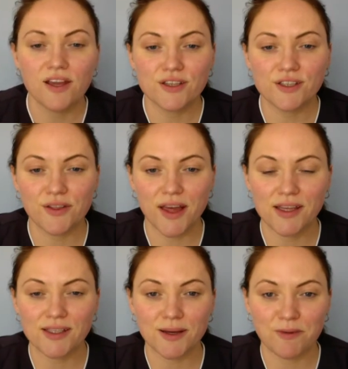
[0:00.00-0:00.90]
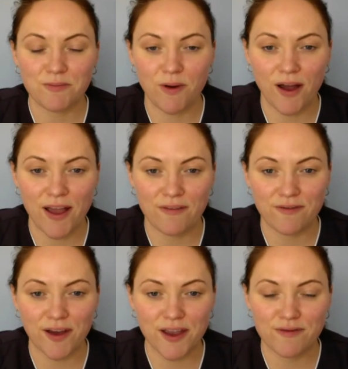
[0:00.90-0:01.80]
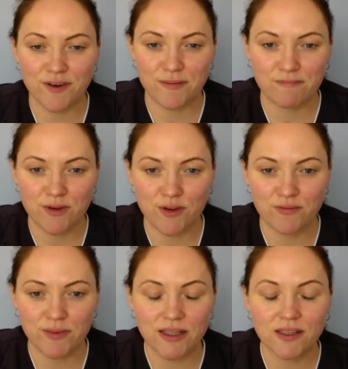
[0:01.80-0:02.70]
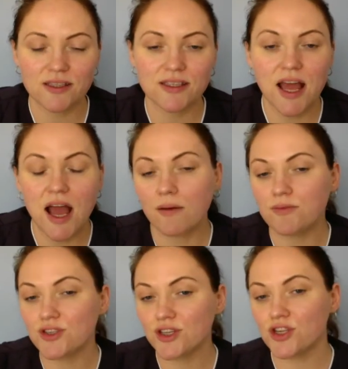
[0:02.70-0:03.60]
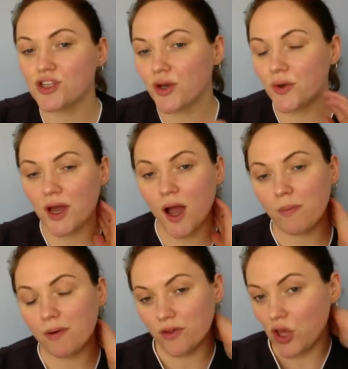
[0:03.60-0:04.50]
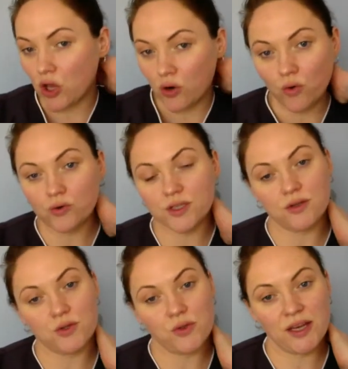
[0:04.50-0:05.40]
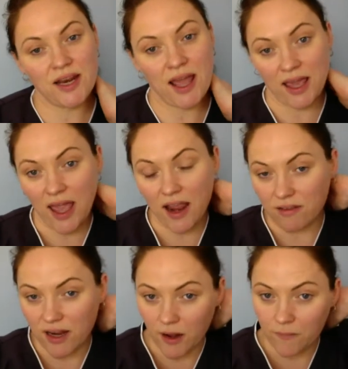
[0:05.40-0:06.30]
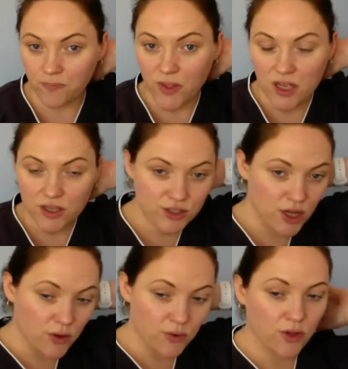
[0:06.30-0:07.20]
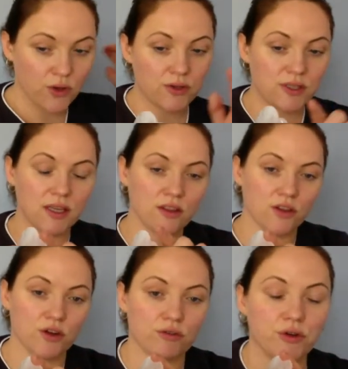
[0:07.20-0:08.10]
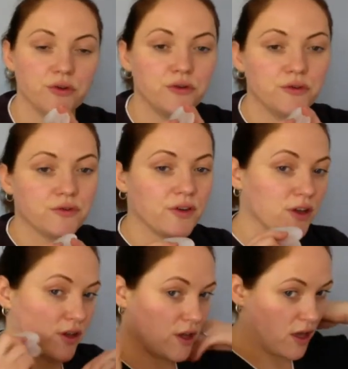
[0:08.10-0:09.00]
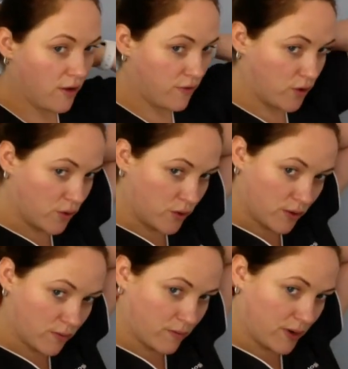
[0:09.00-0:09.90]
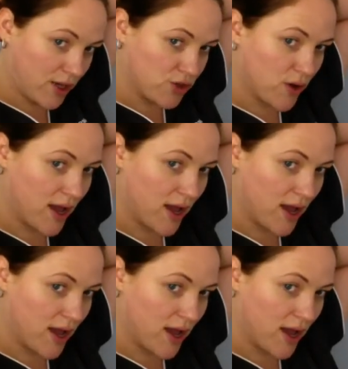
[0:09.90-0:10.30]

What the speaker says: So there's some of my favourite movements. I'm just going to show you a couple that you can also do on the neck area. So using the groove, if you place your